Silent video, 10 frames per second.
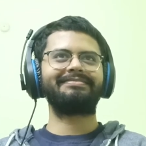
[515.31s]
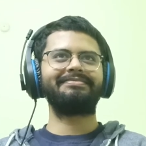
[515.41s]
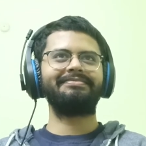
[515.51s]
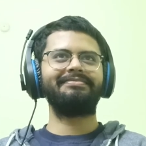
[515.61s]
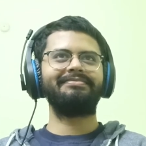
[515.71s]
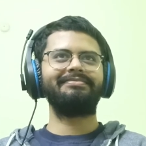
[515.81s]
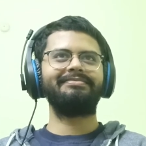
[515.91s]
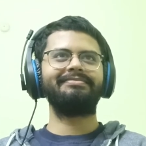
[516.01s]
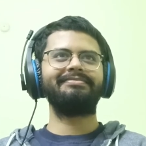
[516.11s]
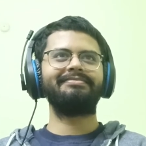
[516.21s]

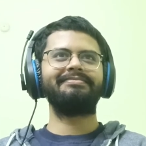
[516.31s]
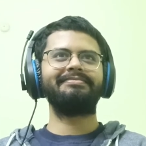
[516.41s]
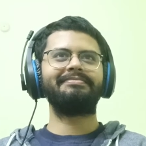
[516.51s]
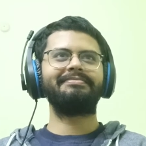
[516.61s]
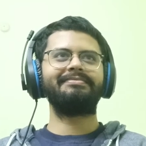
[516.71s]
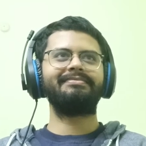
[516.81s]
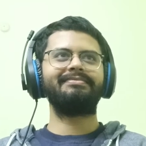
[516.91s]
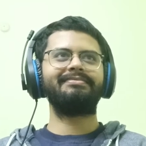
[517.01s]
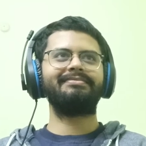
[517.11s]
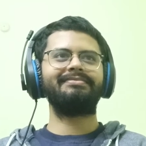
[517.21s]

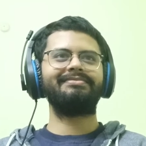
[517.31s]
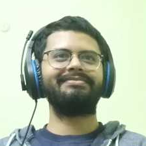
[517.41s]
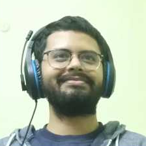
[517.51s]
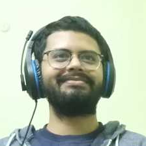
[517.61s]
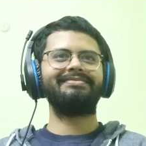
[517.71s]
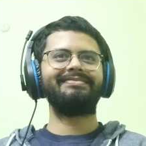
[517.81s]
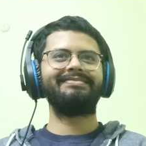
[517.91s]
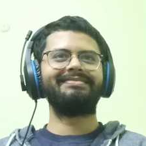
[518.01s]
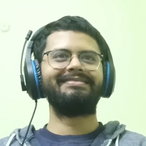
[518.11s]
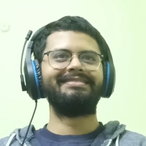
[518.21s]

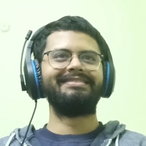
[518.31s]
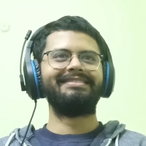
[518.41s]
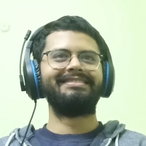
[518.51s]
No one is speaking in this clip.